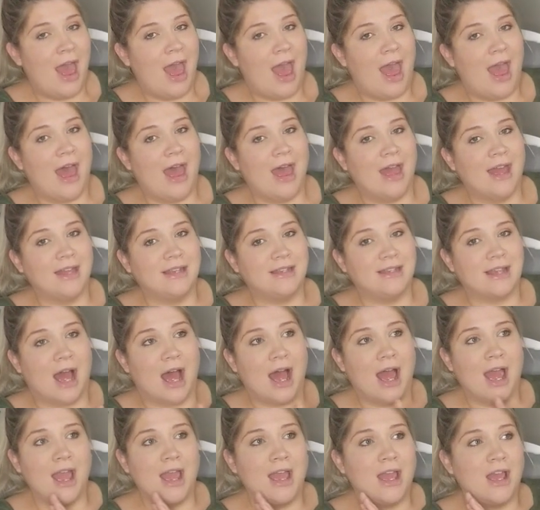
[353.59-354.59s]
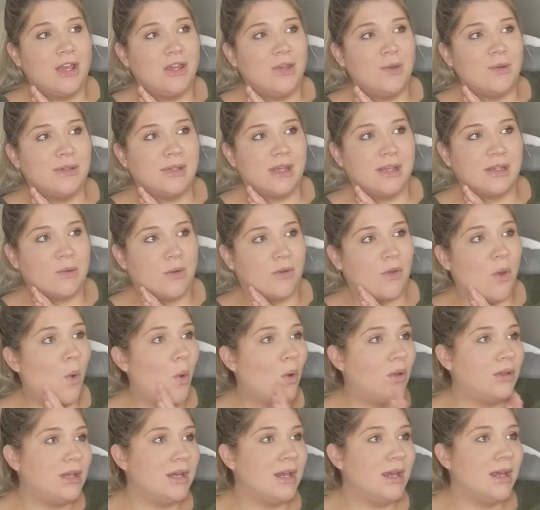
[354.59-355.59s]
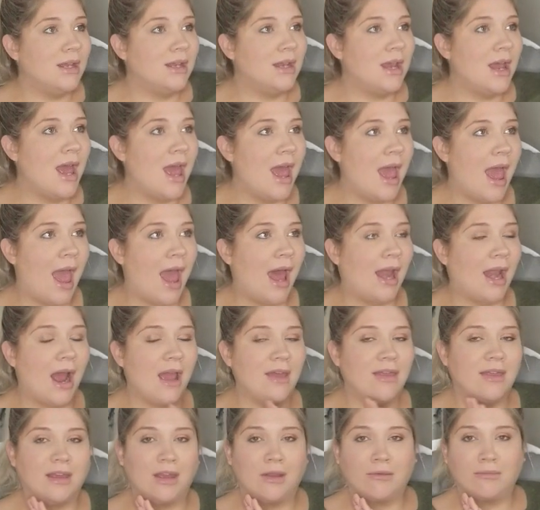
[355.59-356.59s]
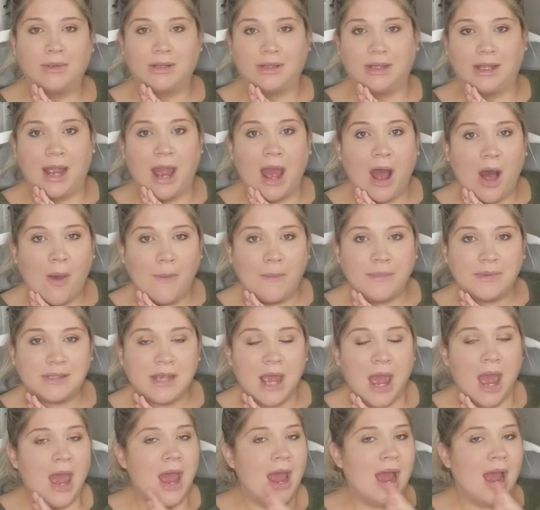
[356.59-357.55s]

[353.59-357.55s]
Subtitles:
and I use this with Holden, and I think it really helps.